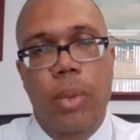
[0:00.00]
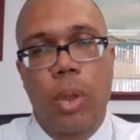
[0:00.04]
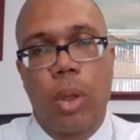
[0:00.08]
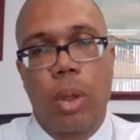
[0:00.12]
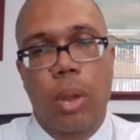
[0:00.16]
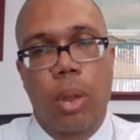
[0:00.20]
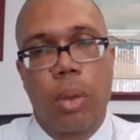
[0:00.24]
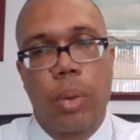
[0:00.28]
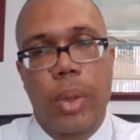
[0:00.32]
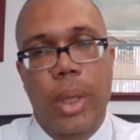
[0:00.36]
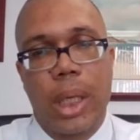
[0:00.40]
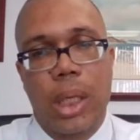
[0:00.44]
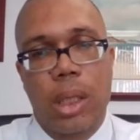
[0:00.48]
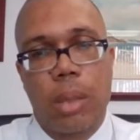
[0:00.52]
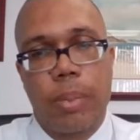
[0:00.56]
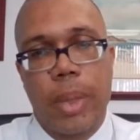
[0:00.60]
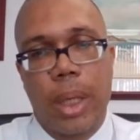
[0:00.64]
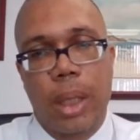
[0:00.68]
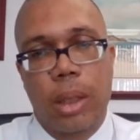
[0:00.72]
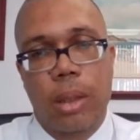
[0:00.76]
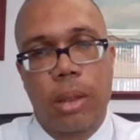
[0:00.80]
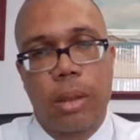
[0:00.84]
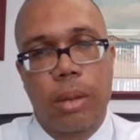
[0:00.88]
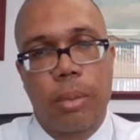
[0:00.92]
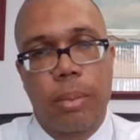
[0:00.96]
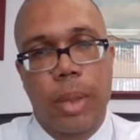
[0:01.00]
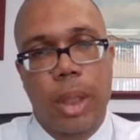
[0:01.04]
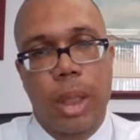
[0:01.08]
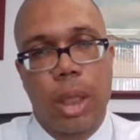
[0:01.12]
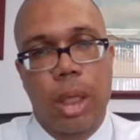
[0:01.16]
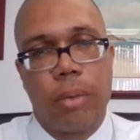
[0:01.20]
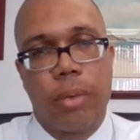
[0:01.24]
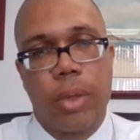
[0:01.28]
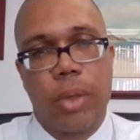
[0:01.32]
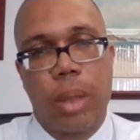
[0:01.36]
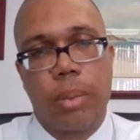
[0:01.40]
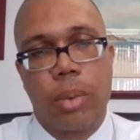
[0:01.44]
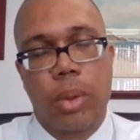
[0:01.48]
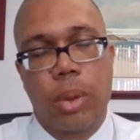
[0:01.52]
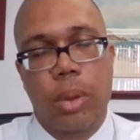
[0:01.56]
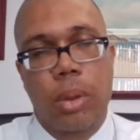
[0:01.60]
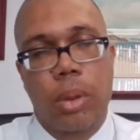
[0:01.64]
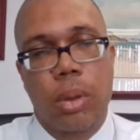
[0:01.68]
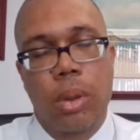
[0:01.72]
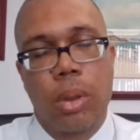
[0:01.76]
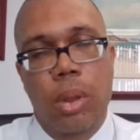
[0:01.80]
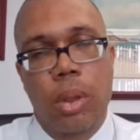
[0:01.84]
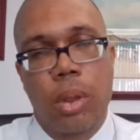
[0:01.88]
Although we expect many of them to